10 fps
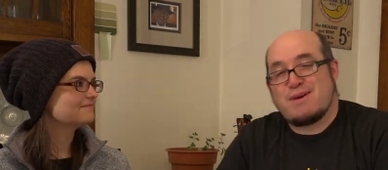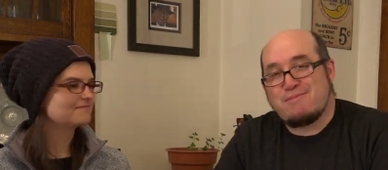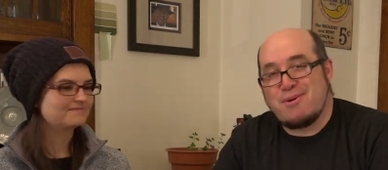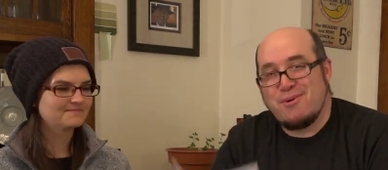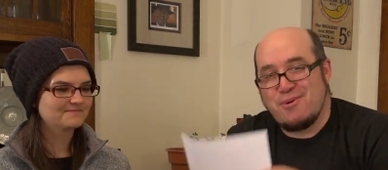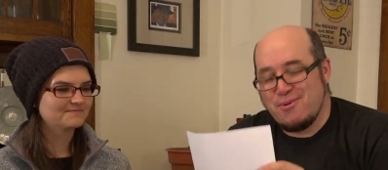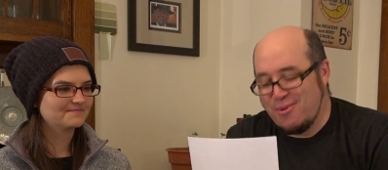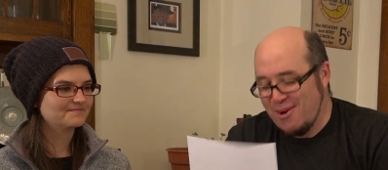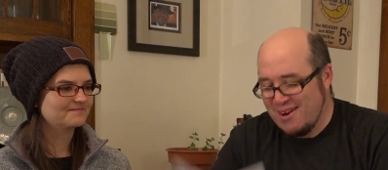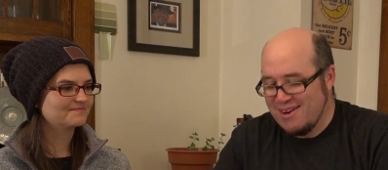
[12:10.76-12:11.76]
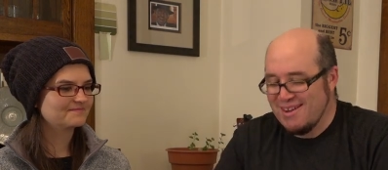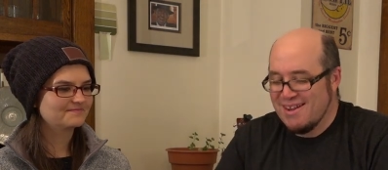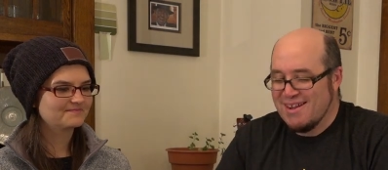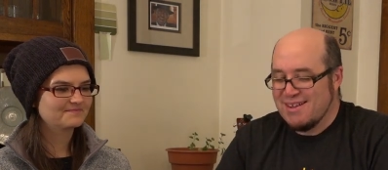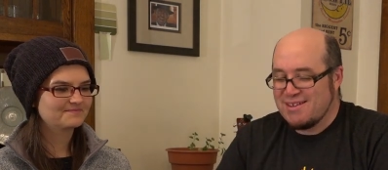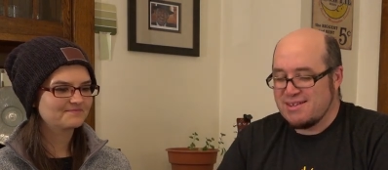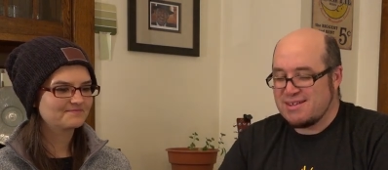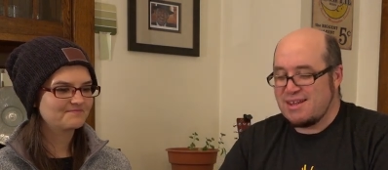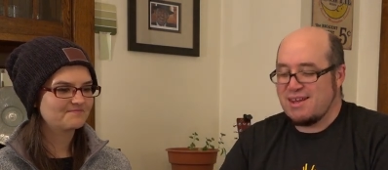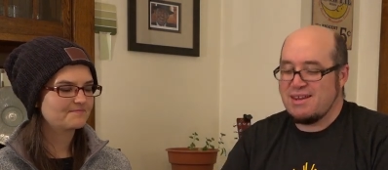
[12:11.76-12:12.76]
Speaker 1: people who wanted to
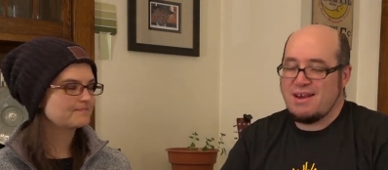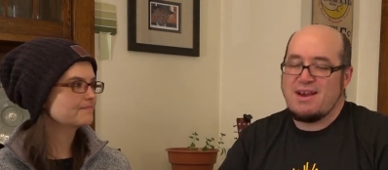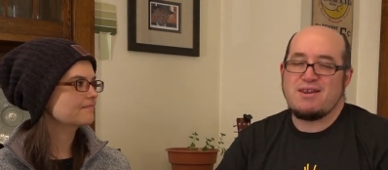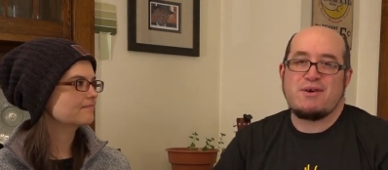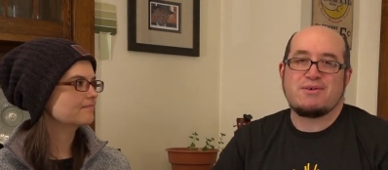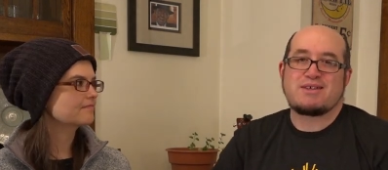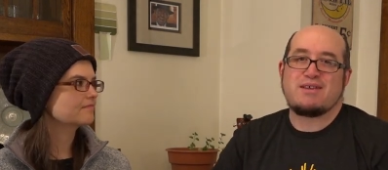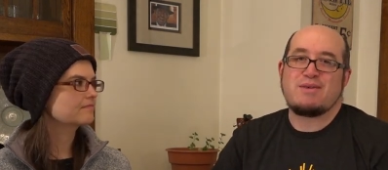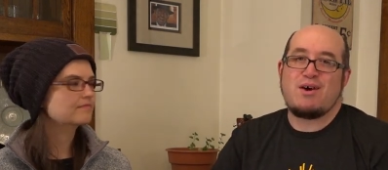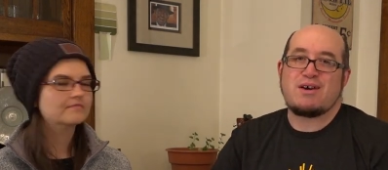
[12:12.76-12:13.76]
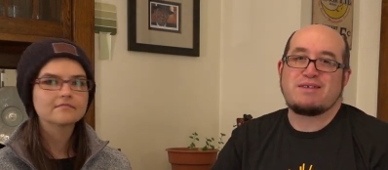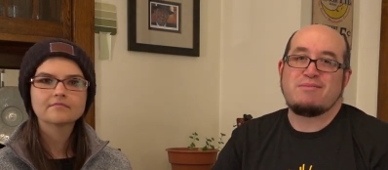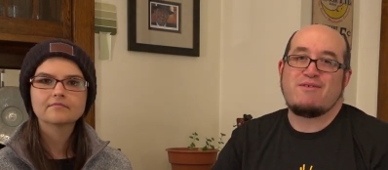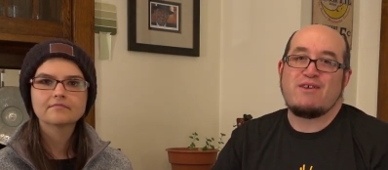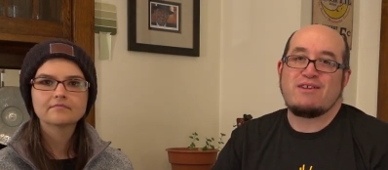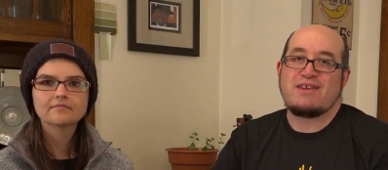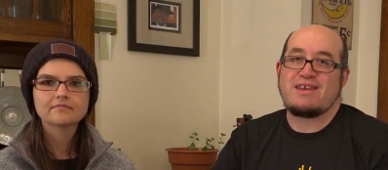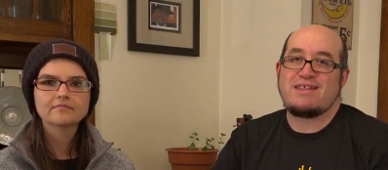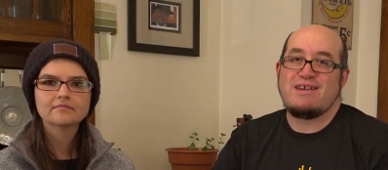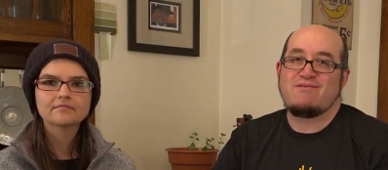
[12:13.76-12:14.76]
see it. I know it's going to be awesome to finally
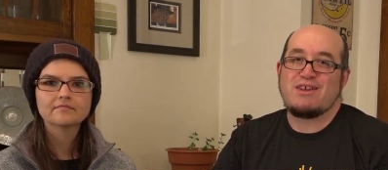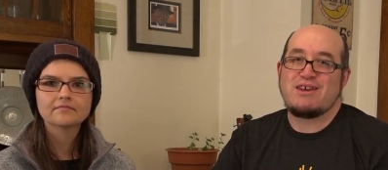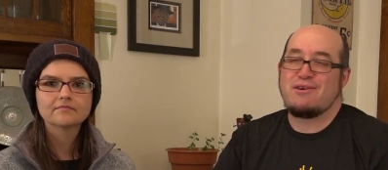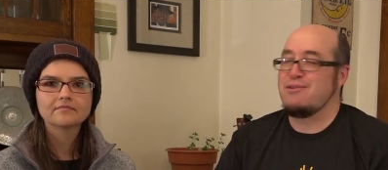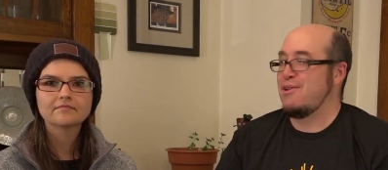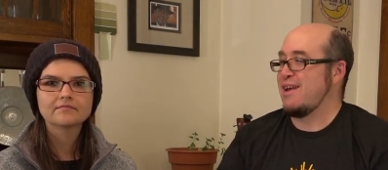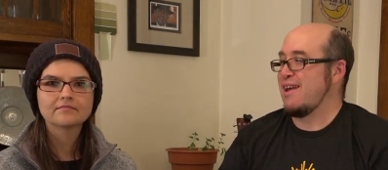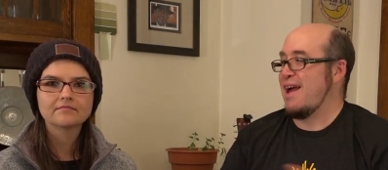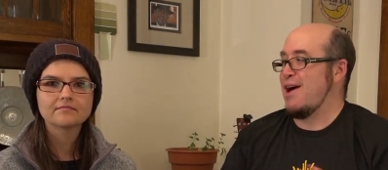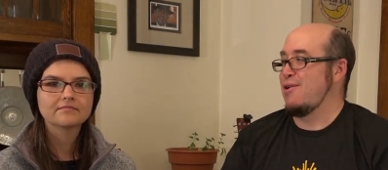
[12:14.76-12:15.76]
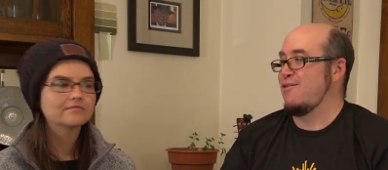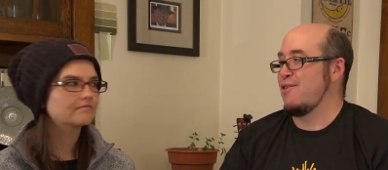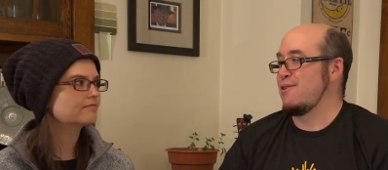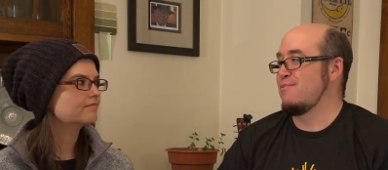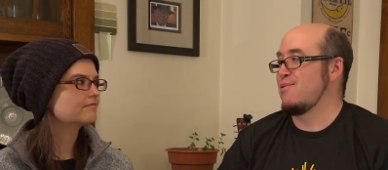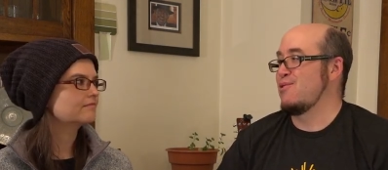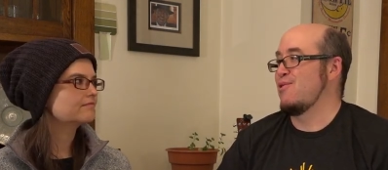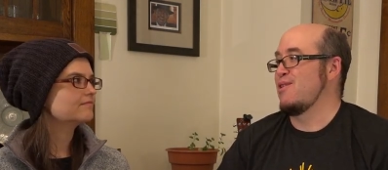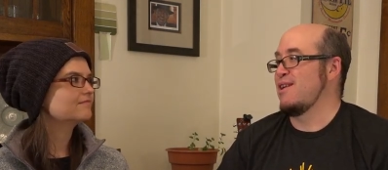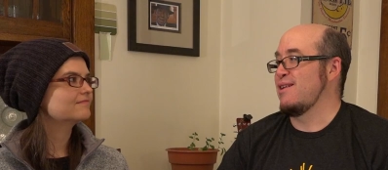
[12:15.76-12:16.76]
get that video like out of our
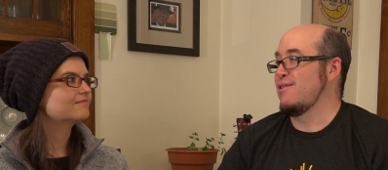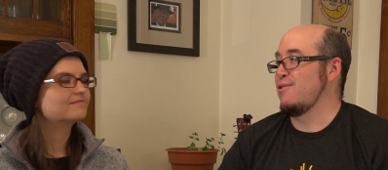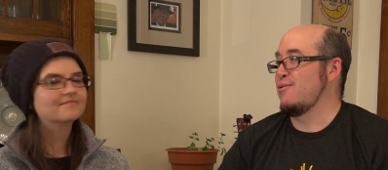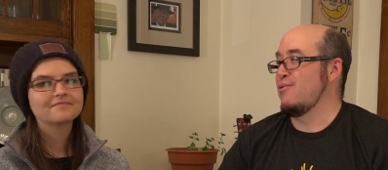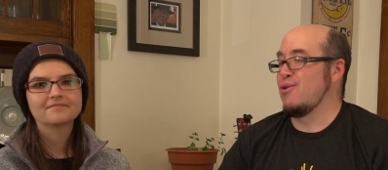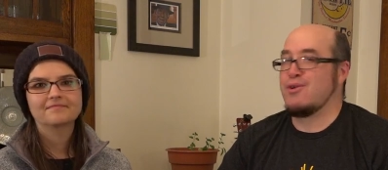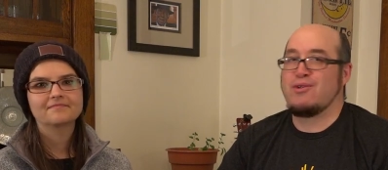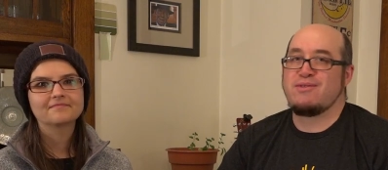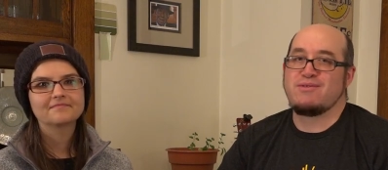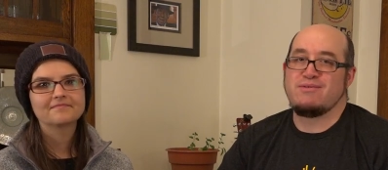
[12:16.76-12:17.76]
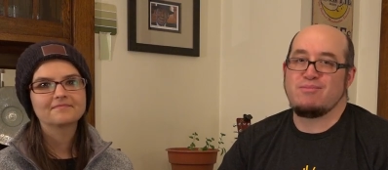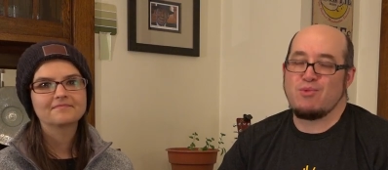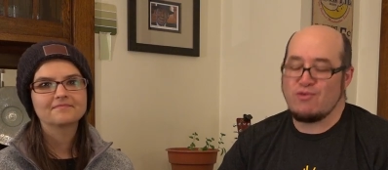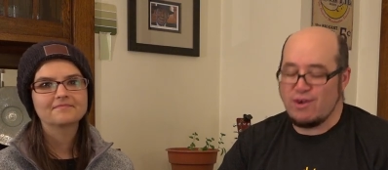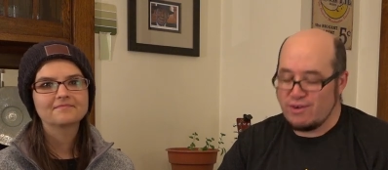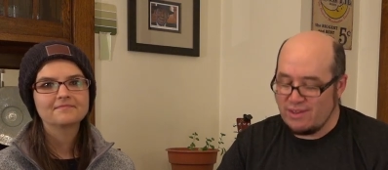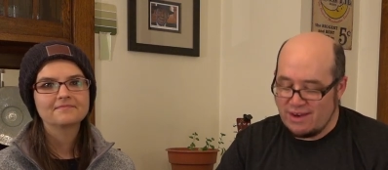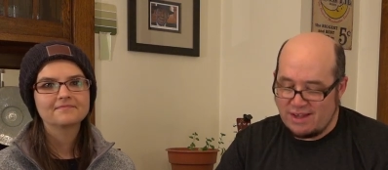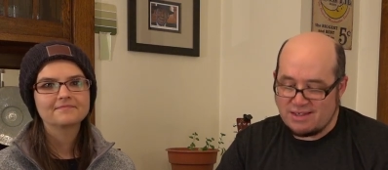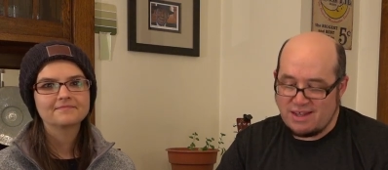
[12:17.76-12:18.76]
computer and into the world and move on to the next